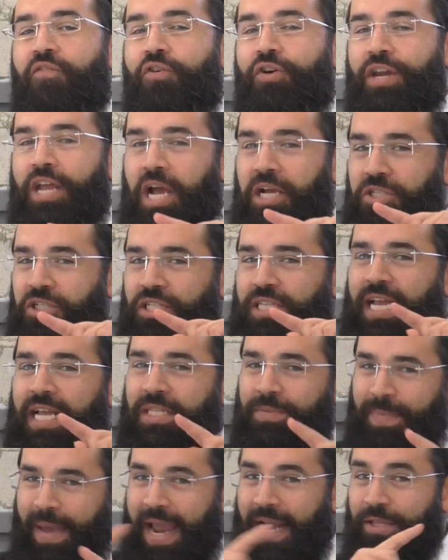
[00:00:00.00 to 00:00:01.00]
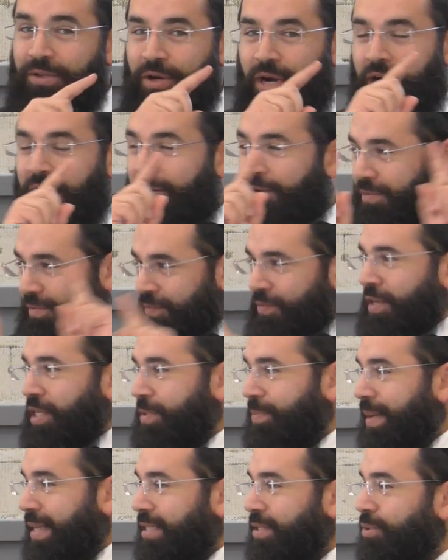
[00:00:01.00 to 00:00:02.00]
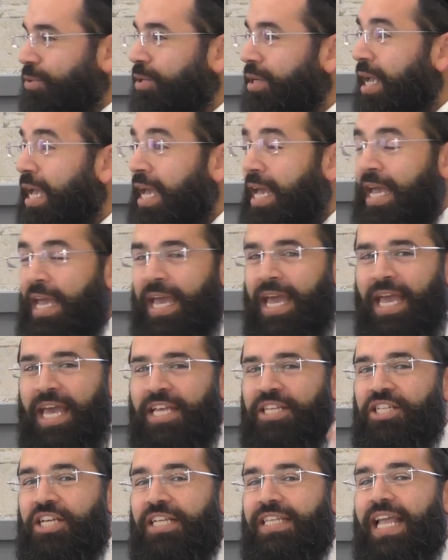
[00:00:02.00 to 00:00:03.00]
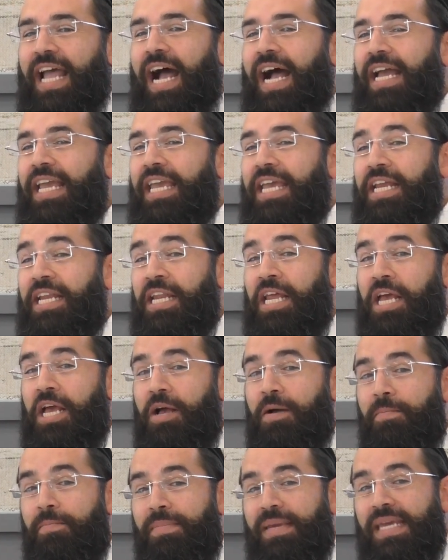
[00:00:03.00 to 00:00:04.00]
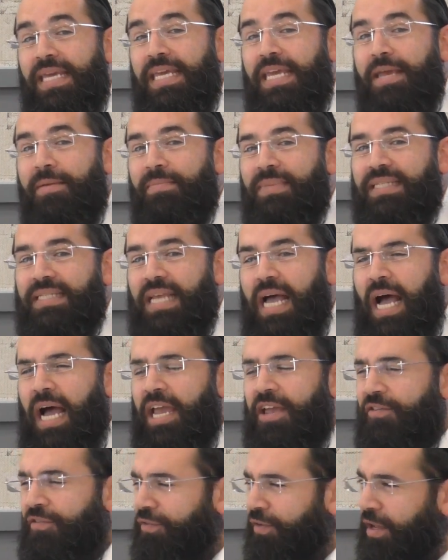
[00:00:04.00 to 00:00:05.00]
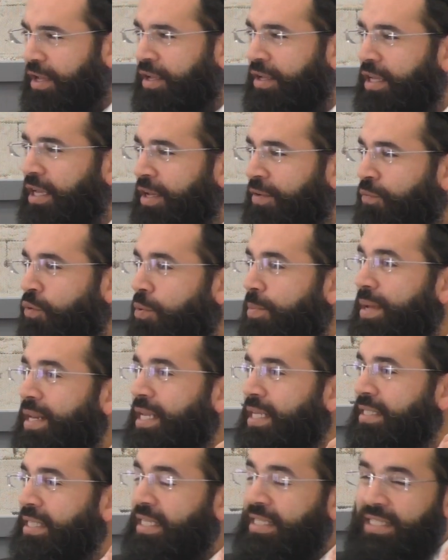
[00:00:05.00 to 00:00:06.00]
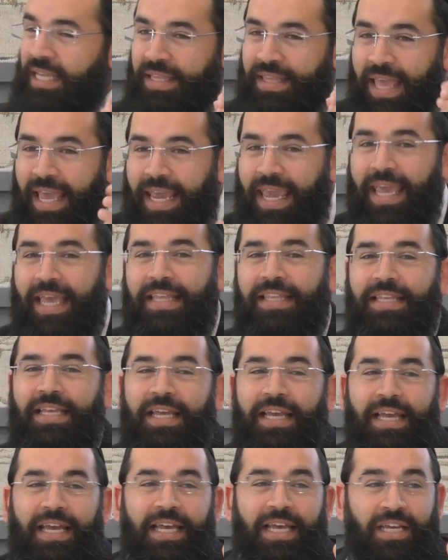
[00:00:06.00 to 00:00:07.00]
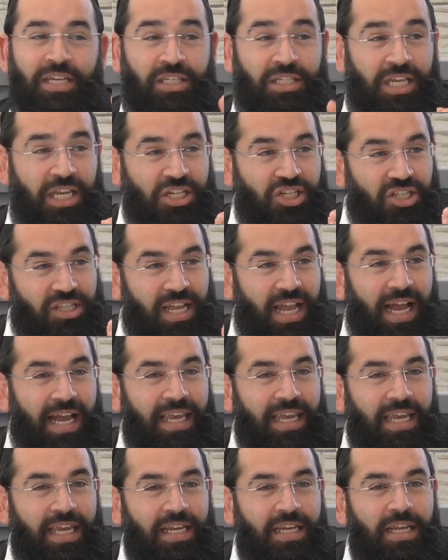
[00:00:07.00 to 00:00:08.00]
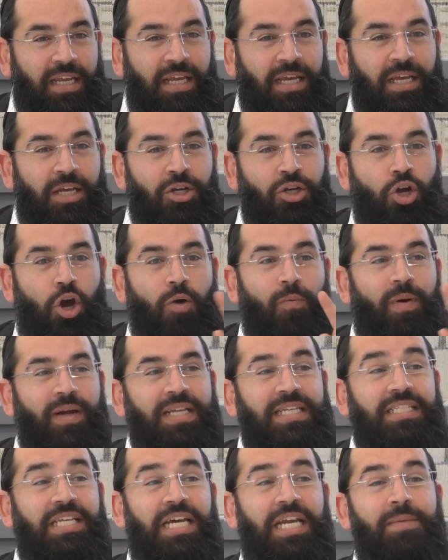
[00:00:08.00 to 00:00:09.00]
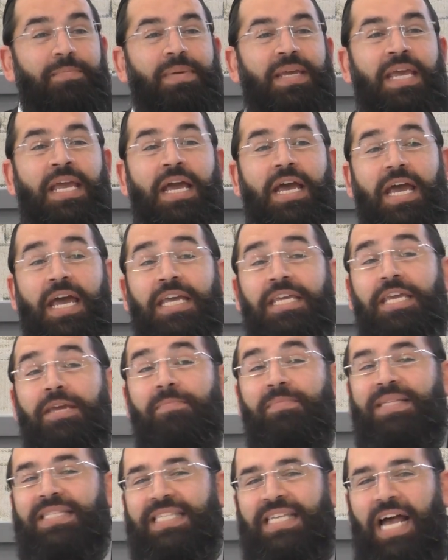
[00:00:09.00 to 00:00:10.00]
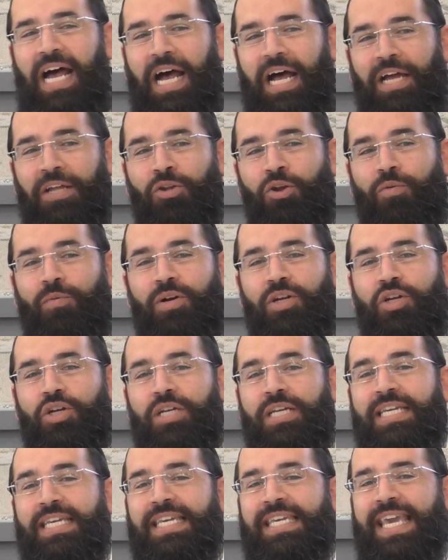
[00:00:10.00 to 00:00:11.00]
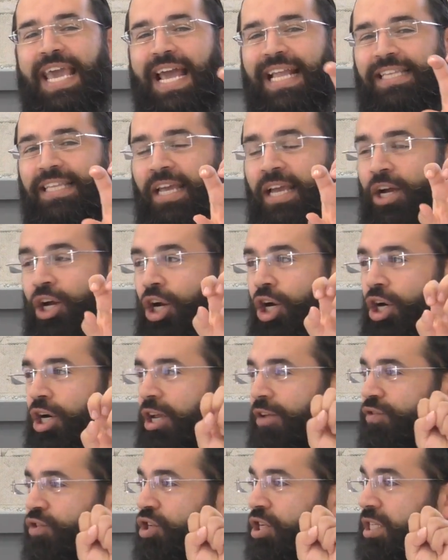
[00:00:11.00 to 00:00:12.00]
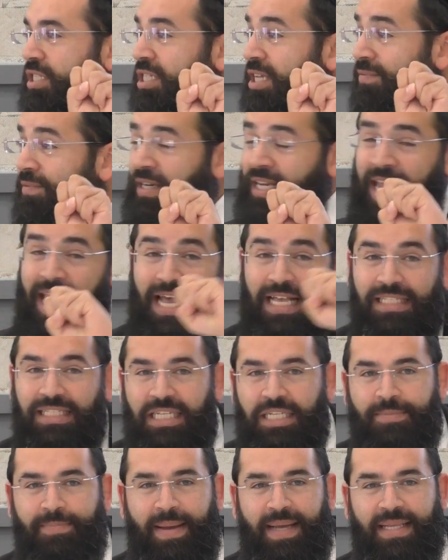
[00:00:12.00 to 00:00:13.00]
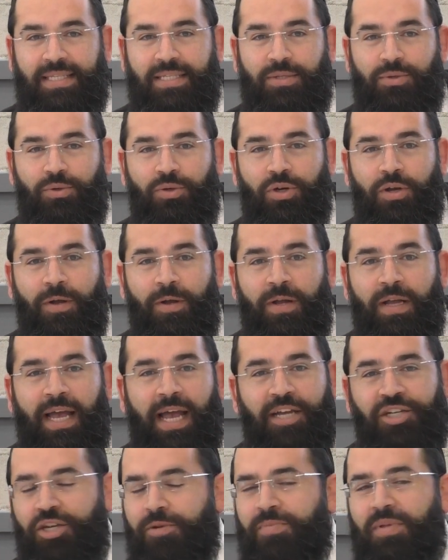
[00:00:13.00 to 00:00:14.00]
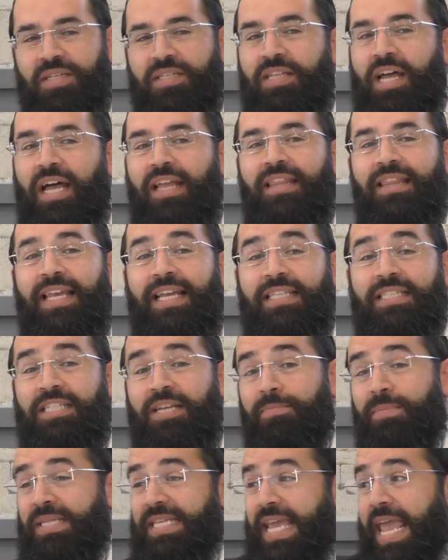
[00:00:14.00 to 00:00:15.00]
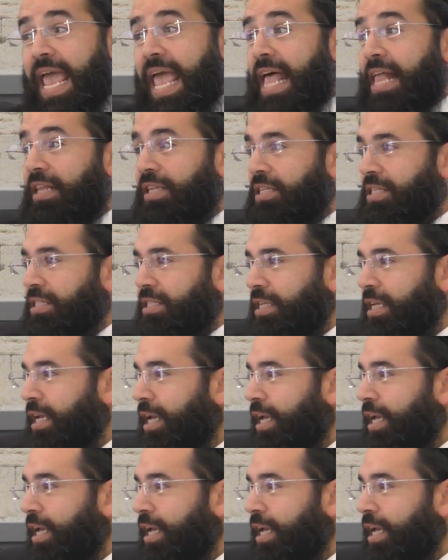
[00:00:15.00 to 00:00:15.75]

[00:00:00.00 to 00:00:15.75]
he understands back to our first pasuk, Eshet Chayil mi yimsa. If a woman is a tzaddiket, is a Eshet Chayil, no one is going to be a yimtza. No one could get her if she is somebody else's batzug. Hashem does not let somebody else